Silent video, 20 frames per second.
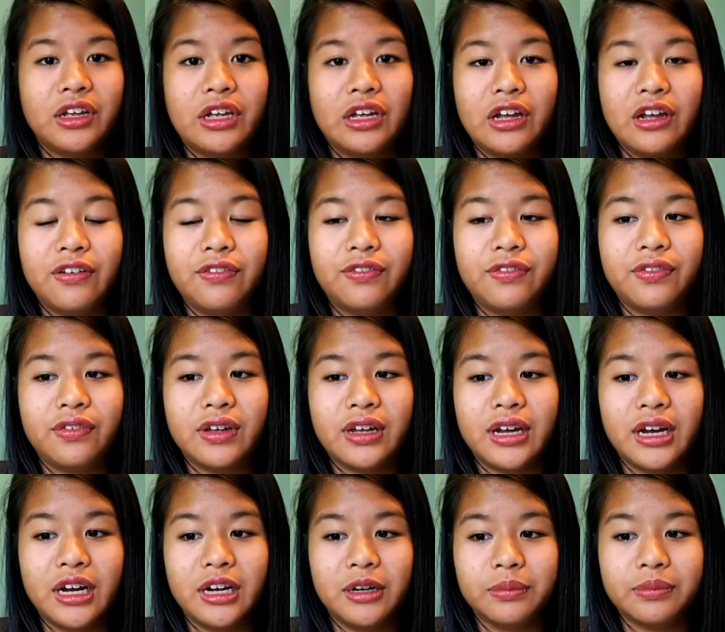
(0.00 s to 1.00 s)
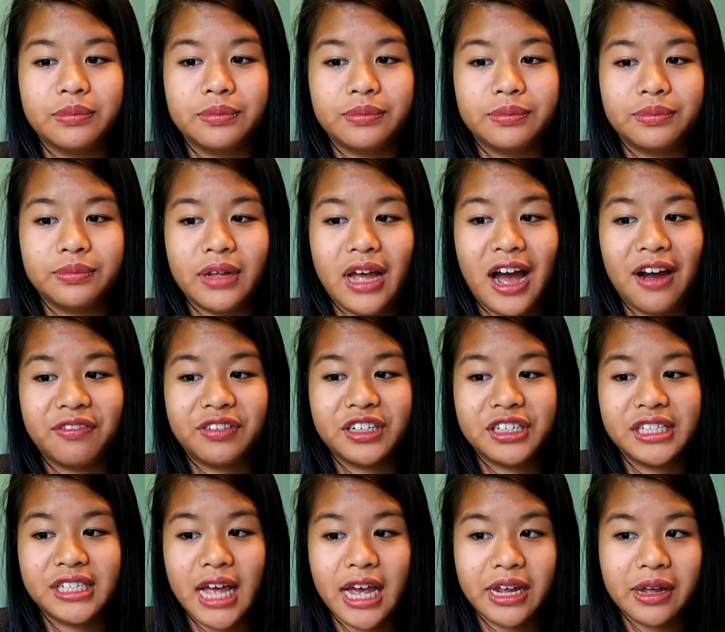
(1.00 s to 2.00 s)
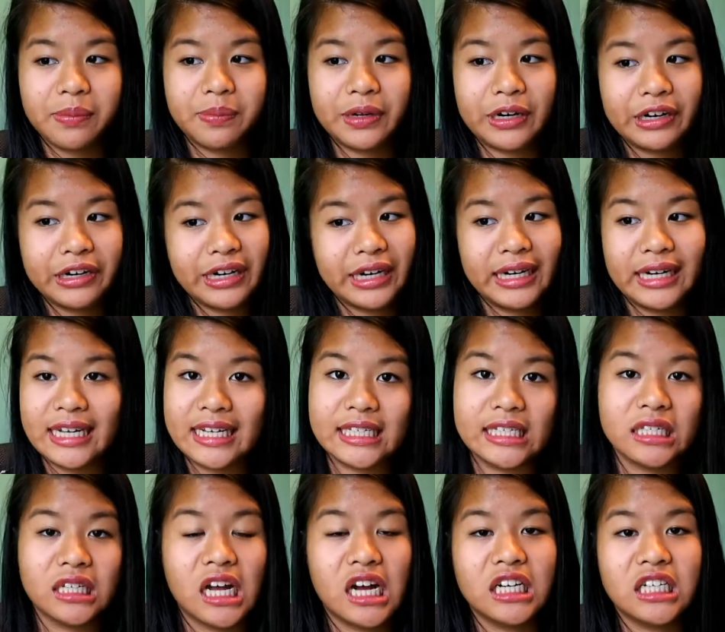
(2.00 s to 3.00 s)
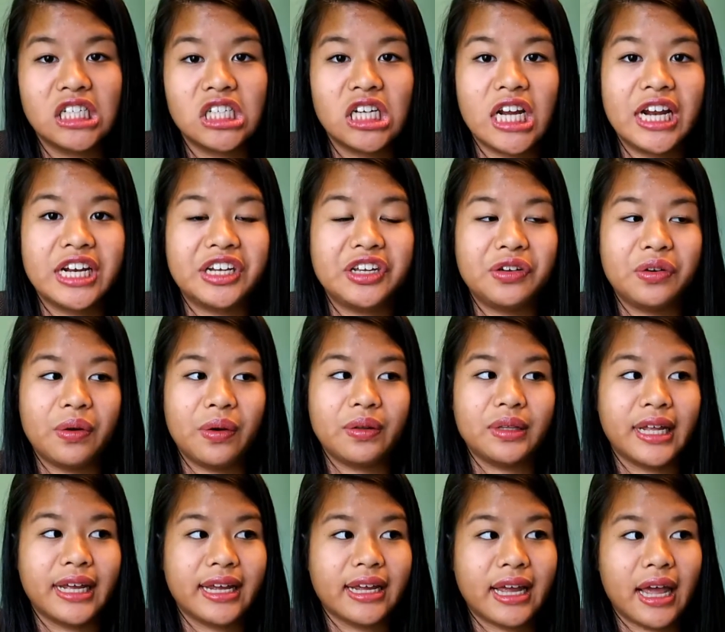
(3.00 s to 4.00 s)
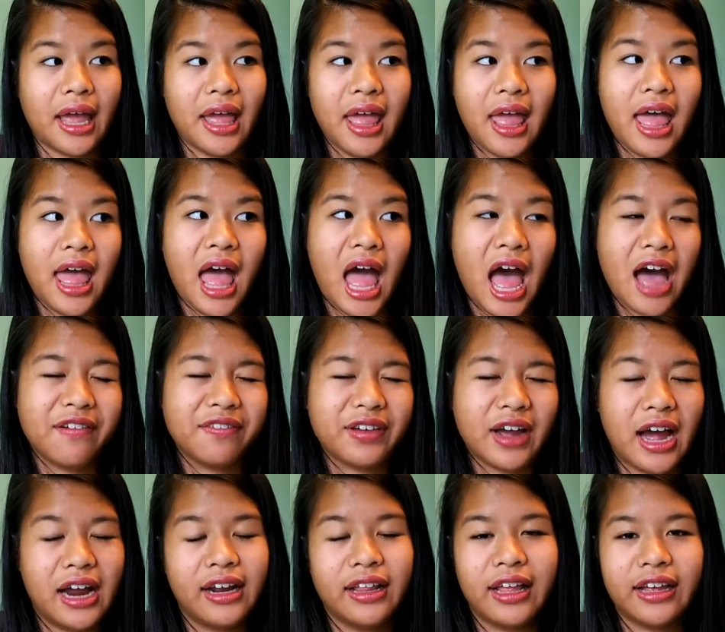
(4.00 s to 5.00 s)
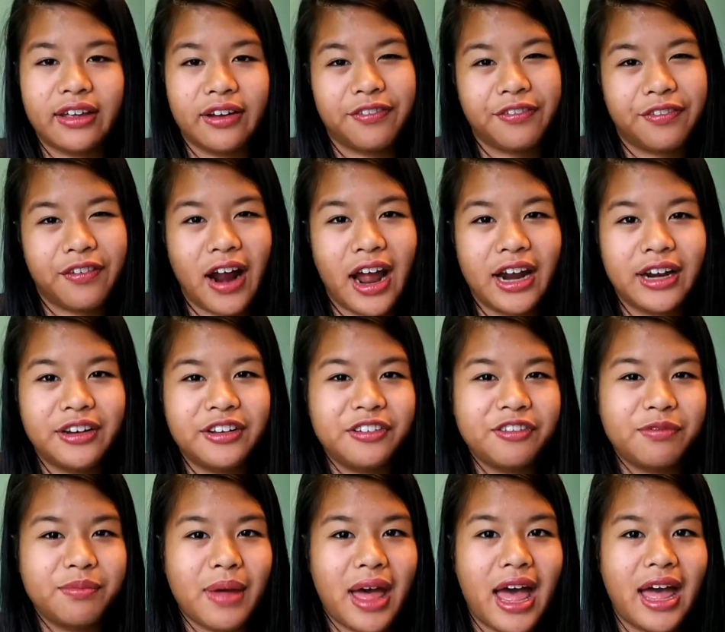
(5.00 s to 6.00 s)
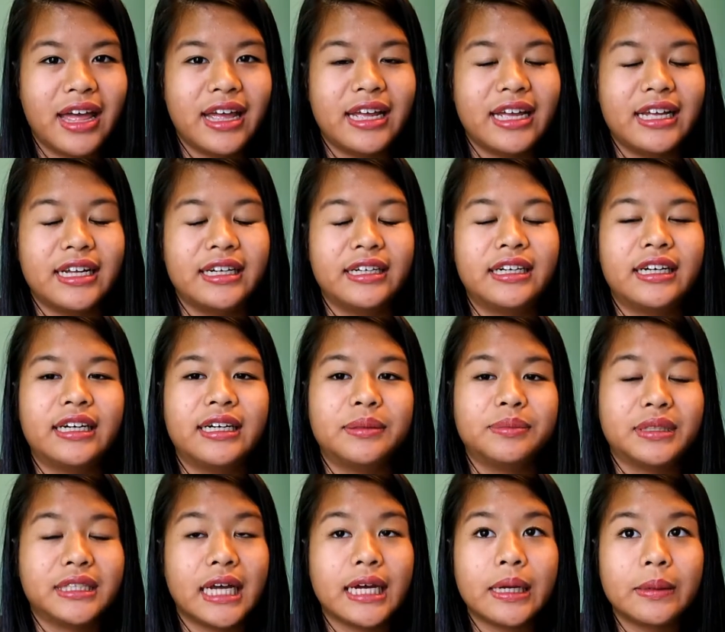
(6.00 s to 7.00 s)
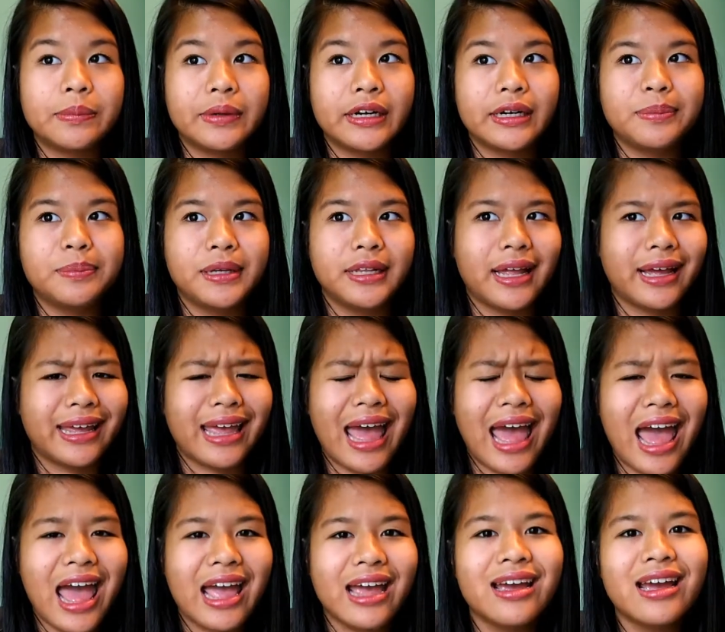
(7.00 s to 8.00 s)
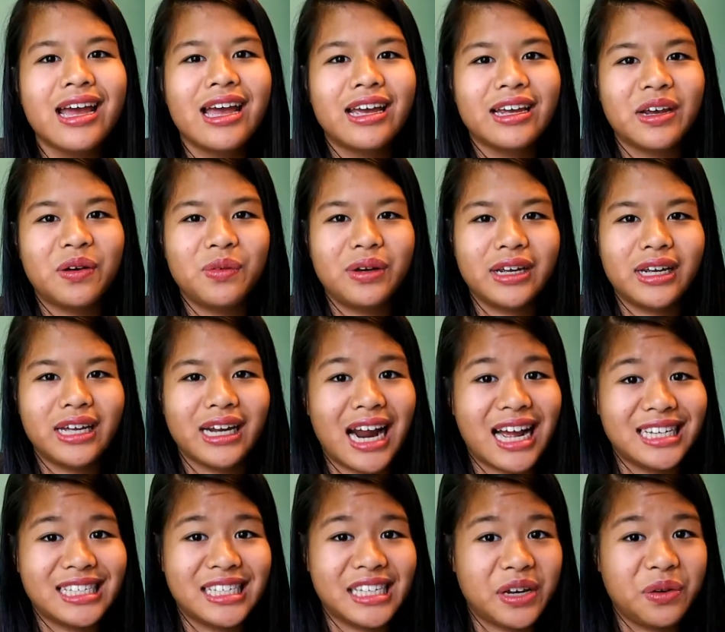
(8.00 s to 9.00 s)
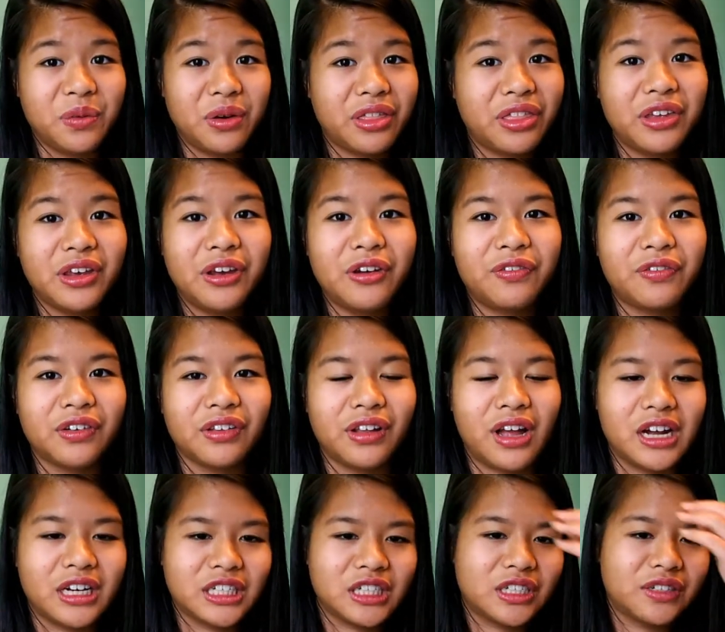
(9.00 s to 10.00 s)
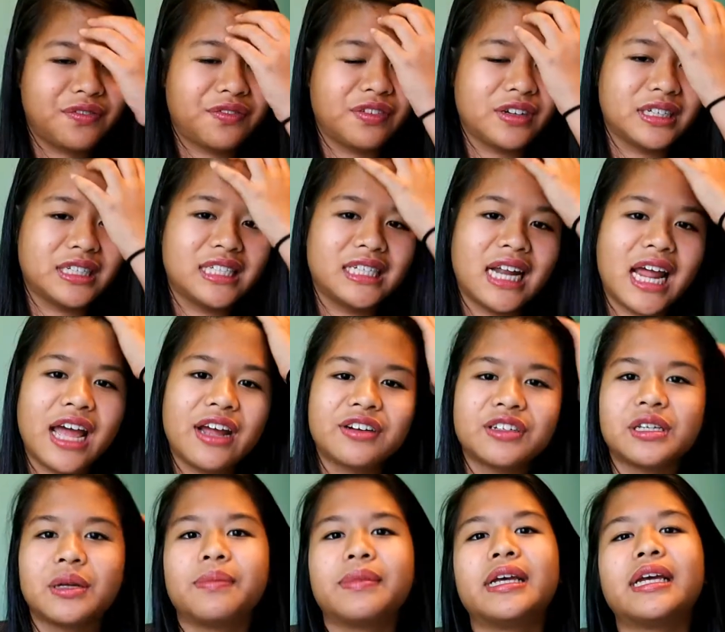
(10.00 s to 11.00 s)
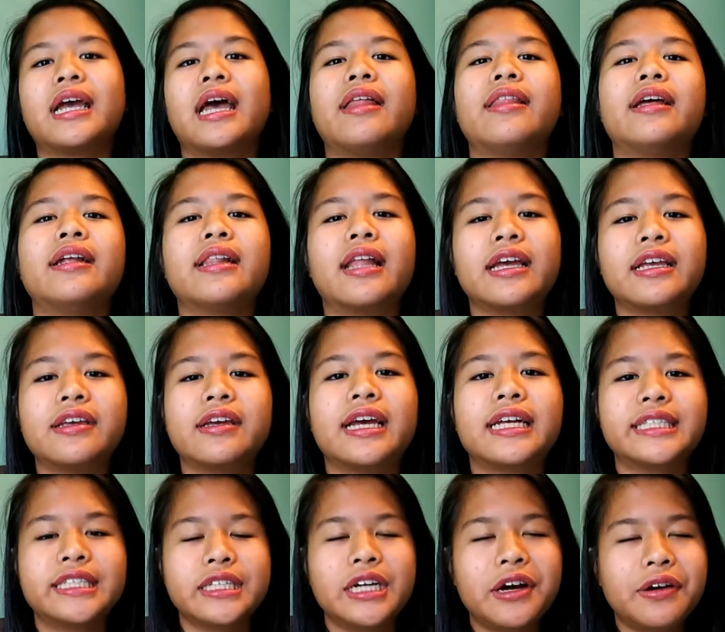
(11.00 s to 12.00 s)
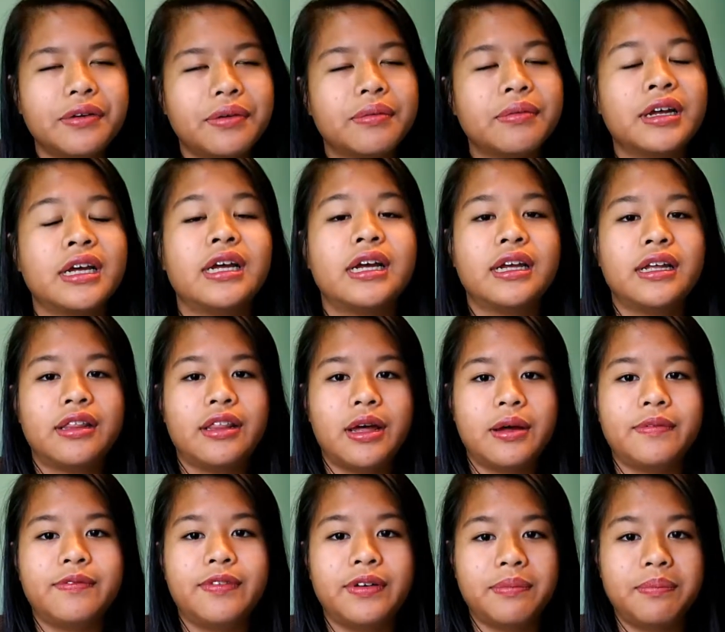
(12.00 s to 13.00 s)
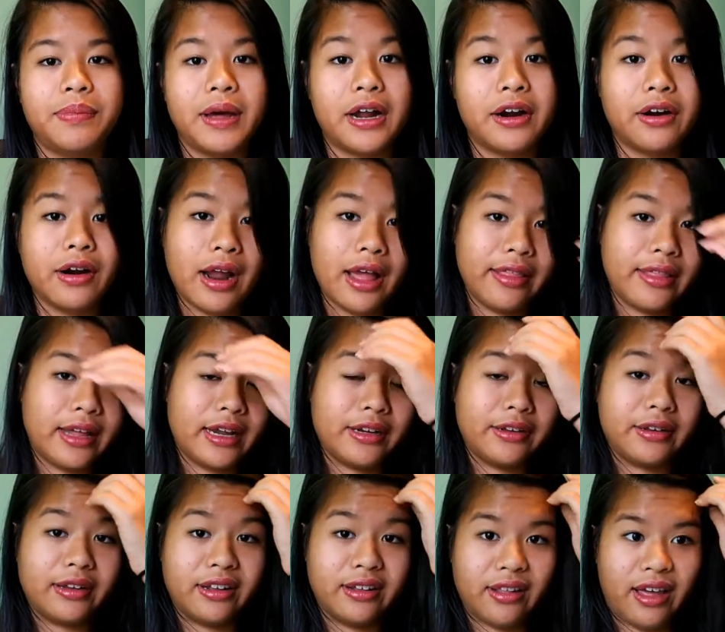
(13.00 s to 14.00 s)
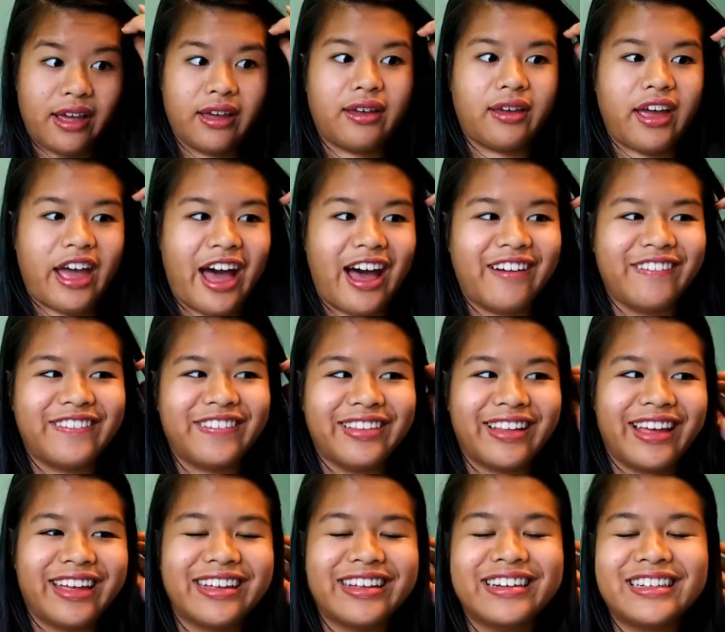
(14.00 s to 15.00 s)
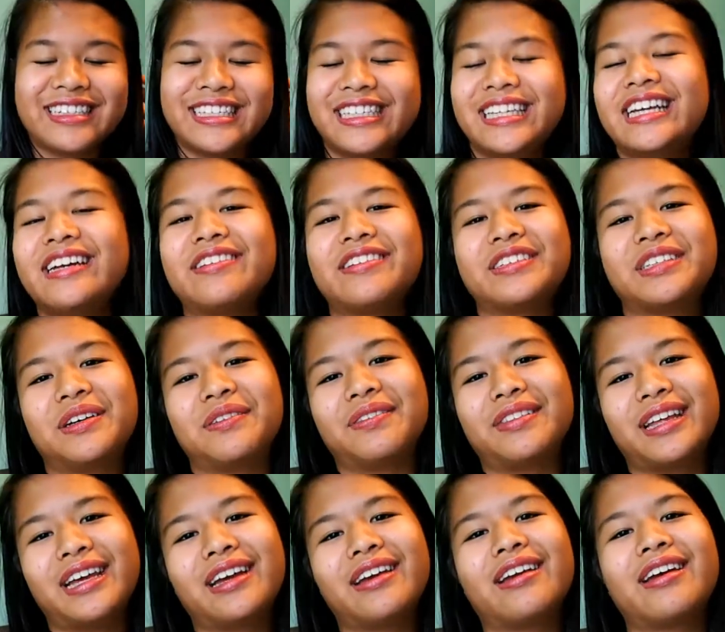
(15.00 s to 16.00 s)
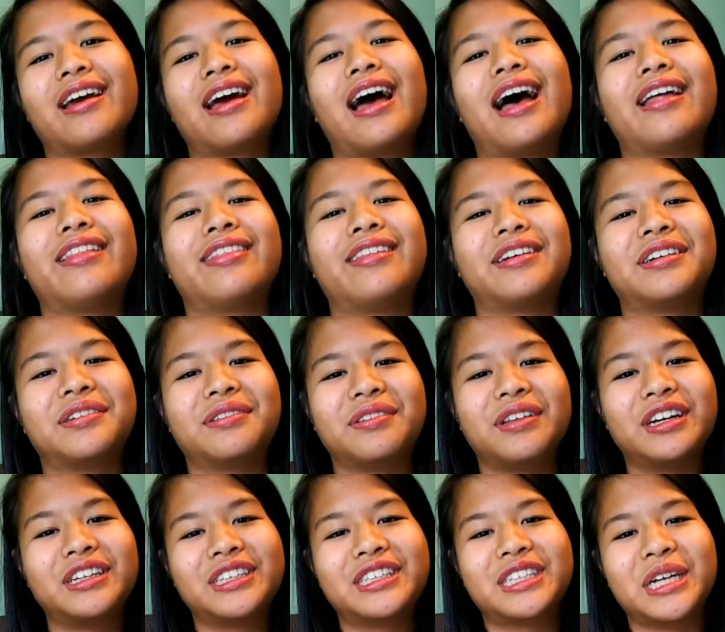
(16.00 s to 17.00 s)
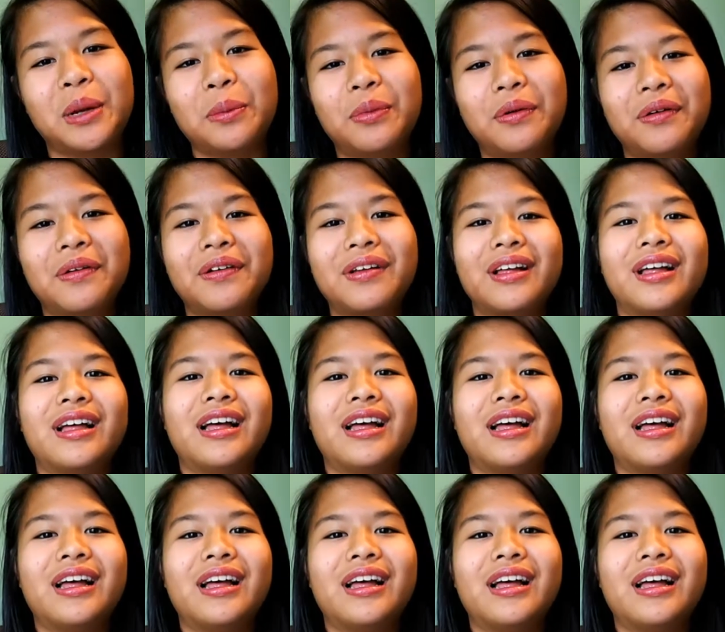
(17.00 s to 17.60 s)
if um, after second period is lunch and you like have kind of like a friend you've met in um, second period, be like hey, can we can I sit with you for lunch for today or something, and then like you get to know them better, and then you can like have like your seat or something at their lunch table.